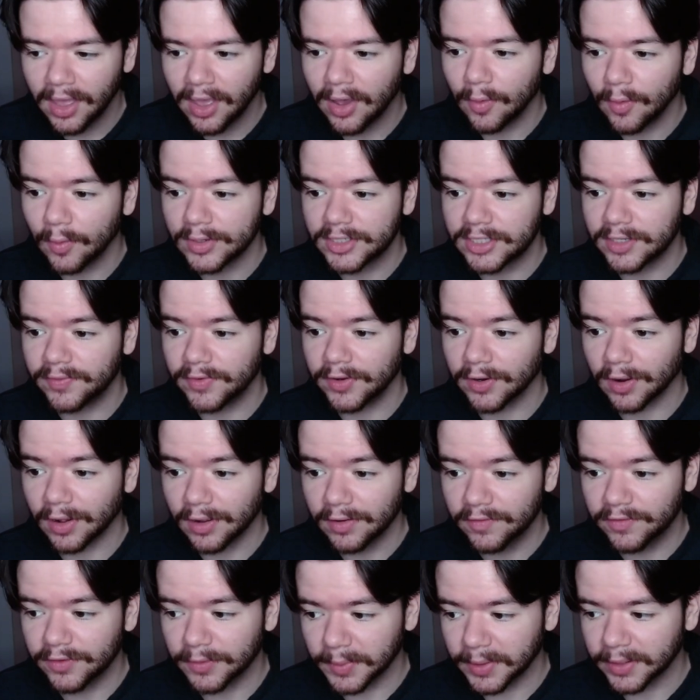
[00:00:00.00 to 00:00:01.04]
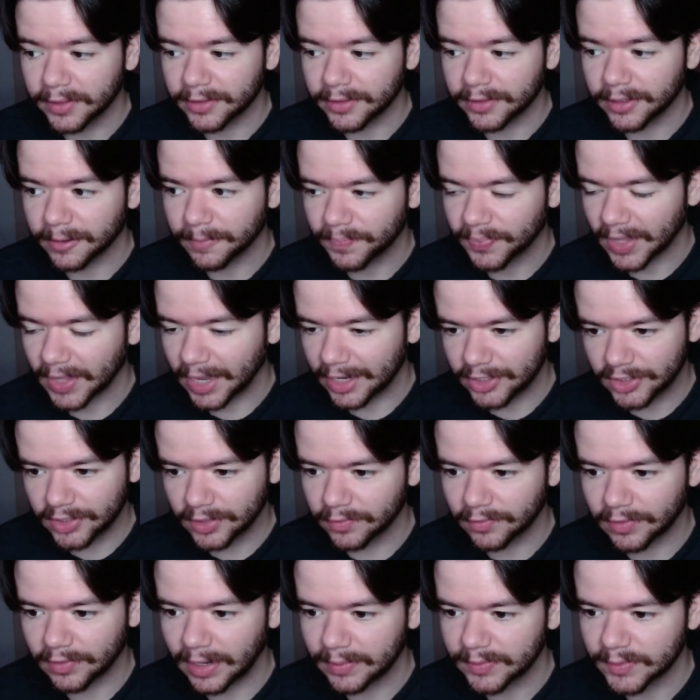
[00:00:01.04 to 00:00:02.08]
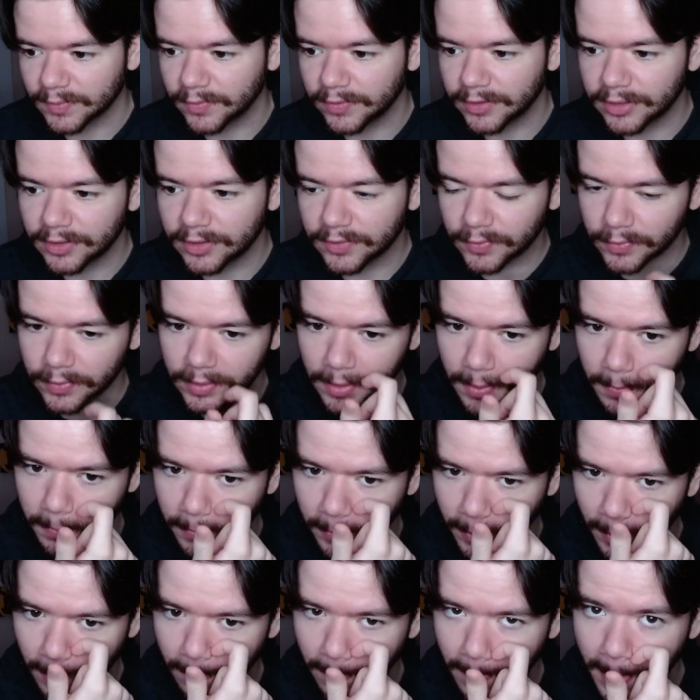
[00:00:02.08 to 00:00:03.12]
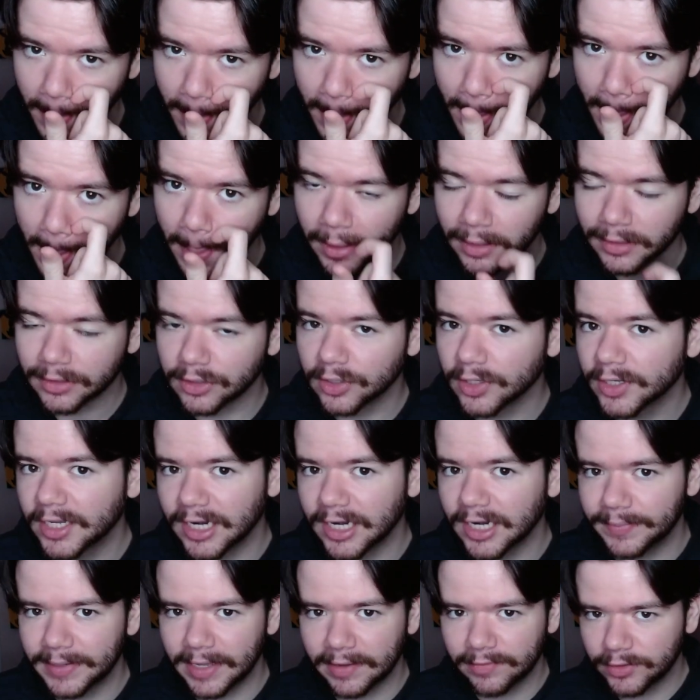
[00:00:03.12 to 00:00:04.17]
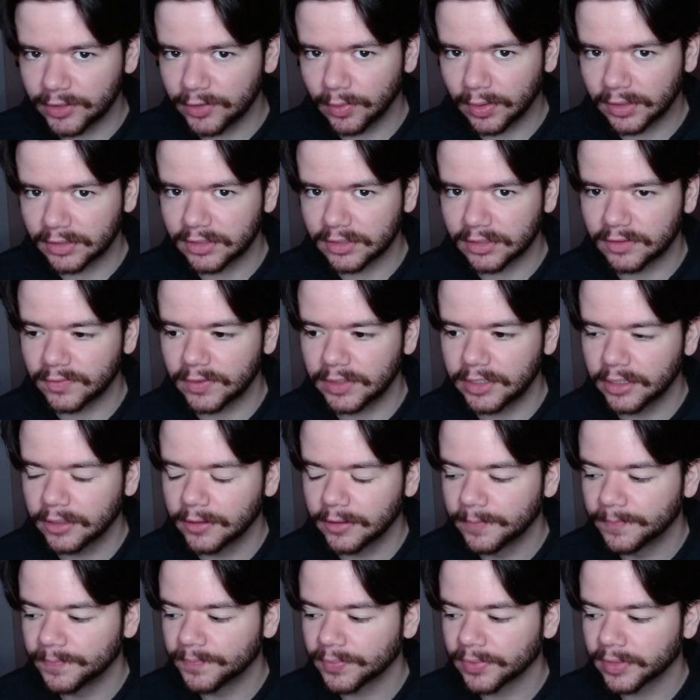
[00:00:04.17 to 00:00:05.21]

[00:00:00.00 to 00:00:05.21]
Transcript: which if you're unfamiliar, I should have grabbed some footage for it, but look it up after you watch this video.